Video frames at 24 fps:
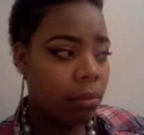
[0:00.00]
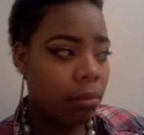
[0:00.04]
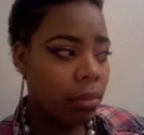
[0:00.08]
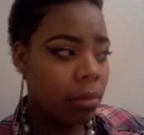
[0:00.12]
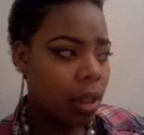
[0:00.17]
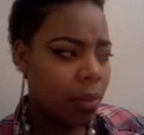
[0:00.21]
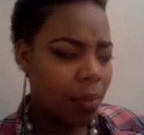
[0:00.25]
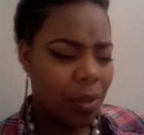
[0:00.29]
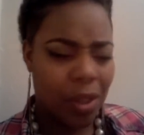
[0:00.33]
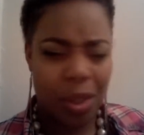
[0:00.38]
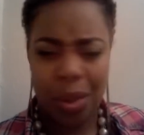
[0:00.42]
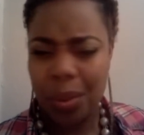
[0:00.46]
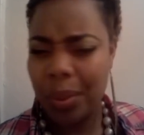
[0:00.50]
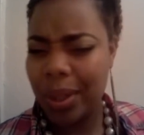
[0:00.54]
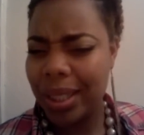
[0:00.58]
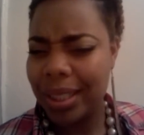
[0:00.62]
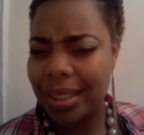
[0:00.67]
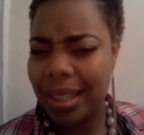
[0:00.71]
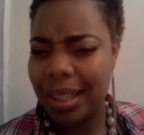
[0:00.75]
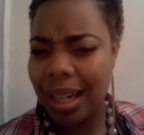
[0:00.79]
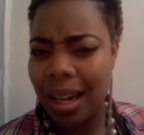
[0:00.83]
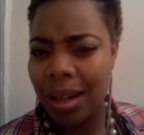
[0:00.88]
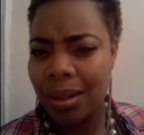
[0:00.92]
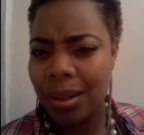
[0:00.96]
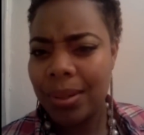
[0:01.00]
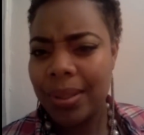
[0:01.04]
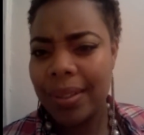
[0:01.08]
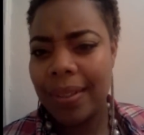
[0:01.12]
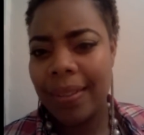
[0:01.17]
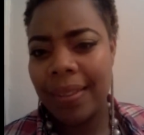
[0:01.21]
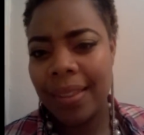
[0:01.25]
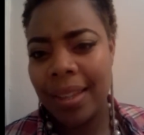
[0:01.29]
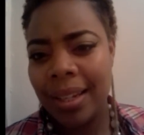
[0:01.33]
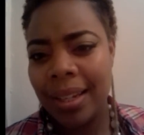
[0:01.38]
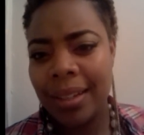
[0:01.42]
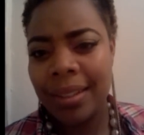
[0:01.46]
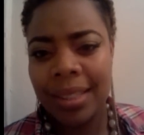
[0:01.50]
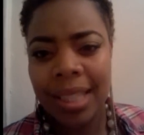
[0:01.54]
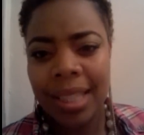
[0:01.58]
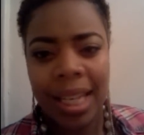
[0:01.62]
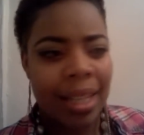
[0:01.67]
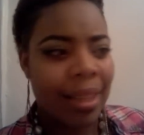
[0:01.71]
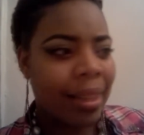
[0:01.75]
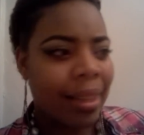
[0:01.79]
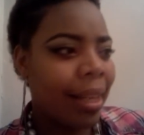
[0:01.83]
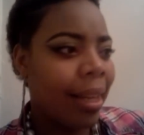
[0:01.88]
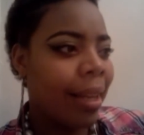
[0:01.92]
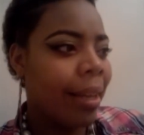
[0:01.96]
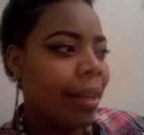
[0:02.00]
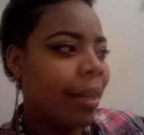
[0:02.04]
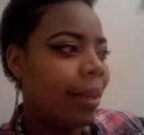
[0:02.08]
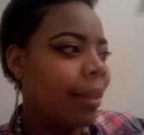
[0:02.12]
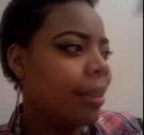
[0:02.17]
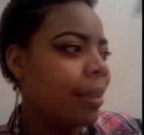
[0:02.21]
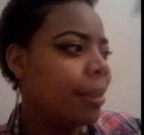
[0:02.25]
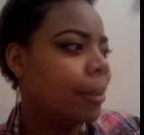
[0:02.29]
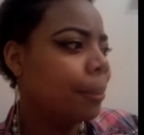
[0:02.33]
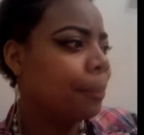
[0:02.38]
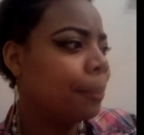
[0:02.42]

some twist outs and things like that. Um,